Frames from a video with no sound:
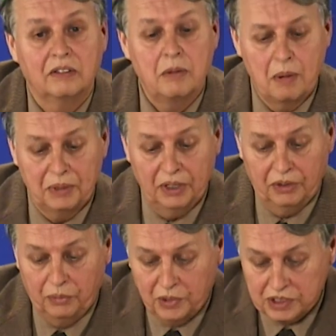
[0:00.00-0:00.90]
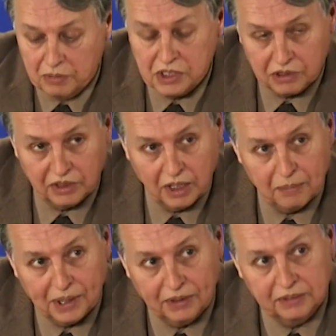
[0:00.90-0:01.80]
Remember the old wisdom story
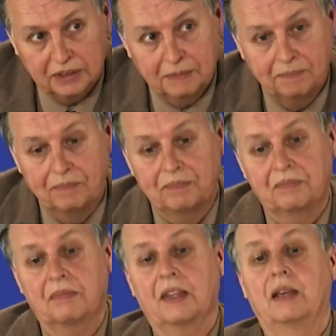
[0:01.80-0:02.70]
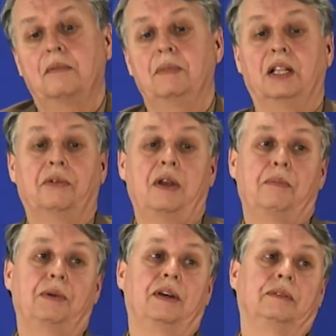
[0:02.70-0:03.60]
about
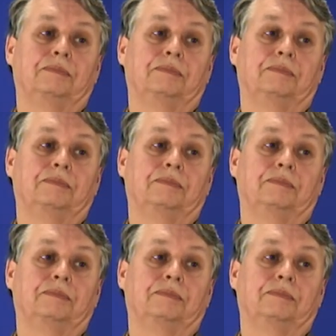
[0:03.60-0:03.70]
Milarepa